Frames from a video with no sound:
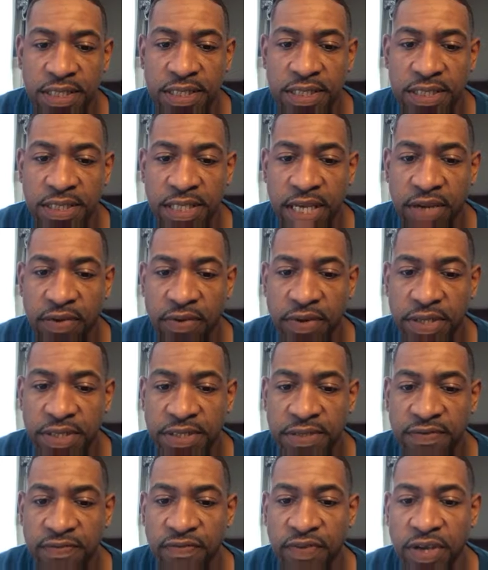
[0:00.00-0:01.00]

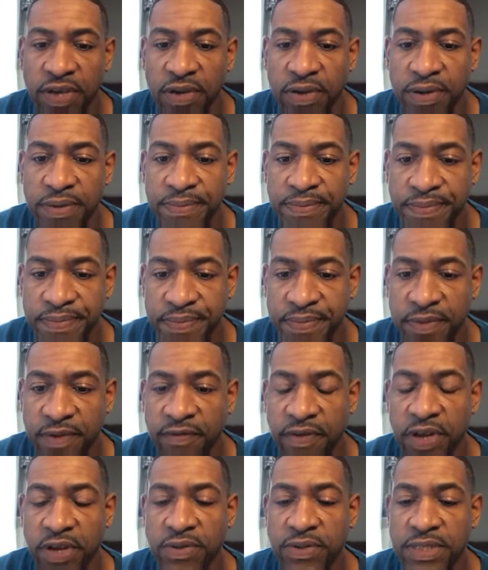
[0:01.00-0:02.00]
synchronous via
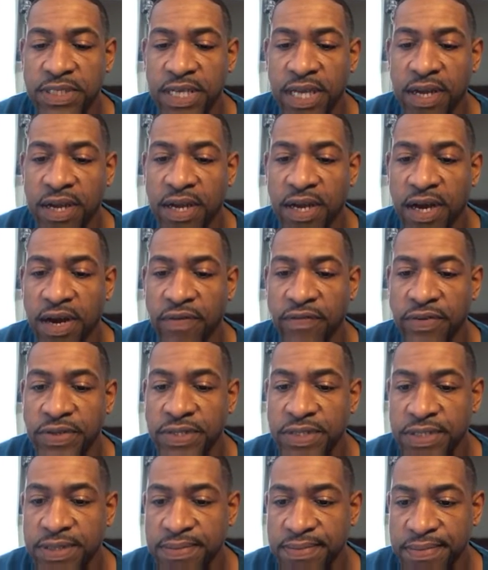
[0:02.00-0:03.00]
video
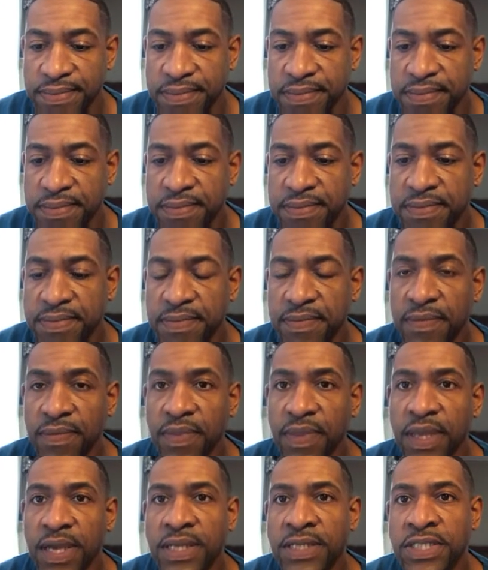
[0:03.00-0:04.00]
teleconference,
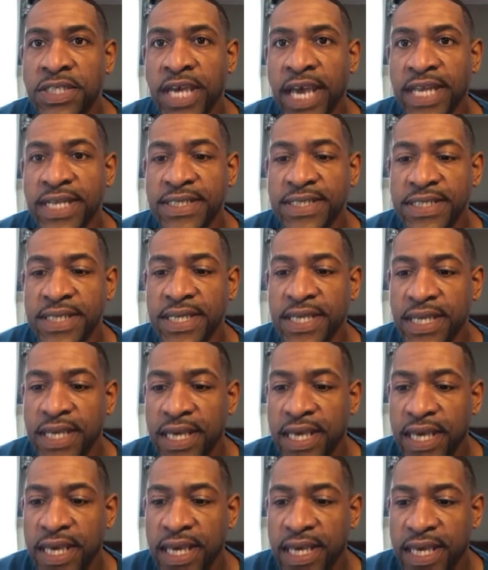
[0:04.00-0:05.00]
chats,
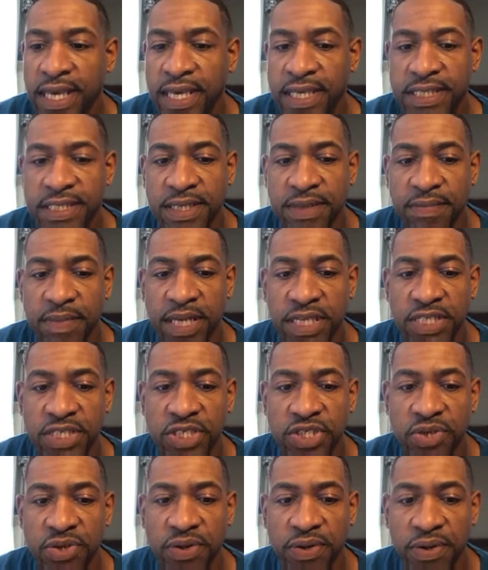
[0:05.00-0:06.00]
instant
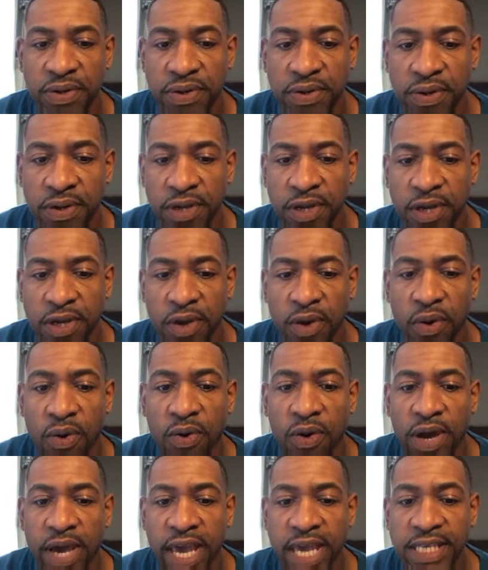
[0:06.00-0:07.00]
messenger,
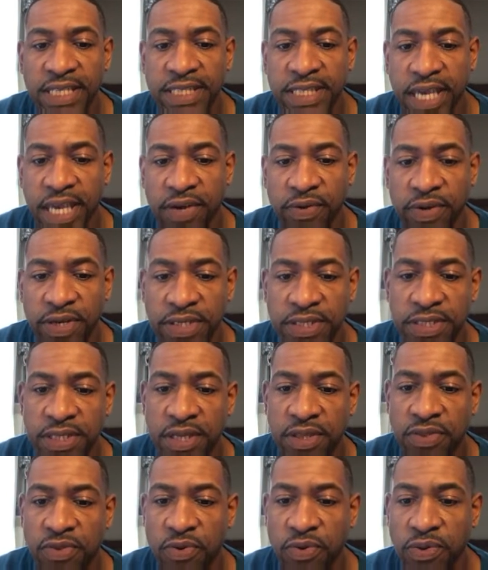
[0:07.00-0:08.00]
or asynchronous
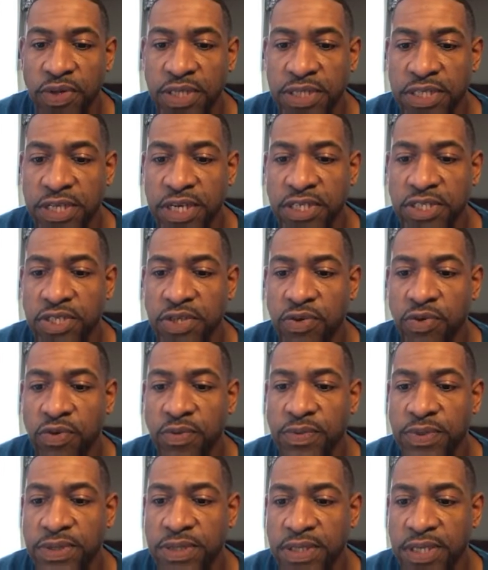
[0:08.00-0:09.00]
through discussion
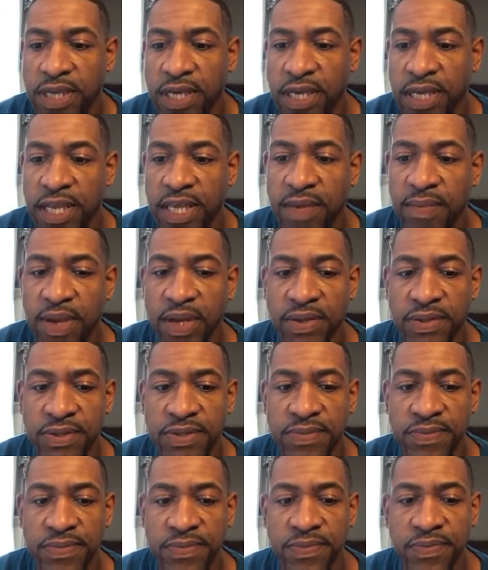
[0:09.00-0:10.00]
groups and emails.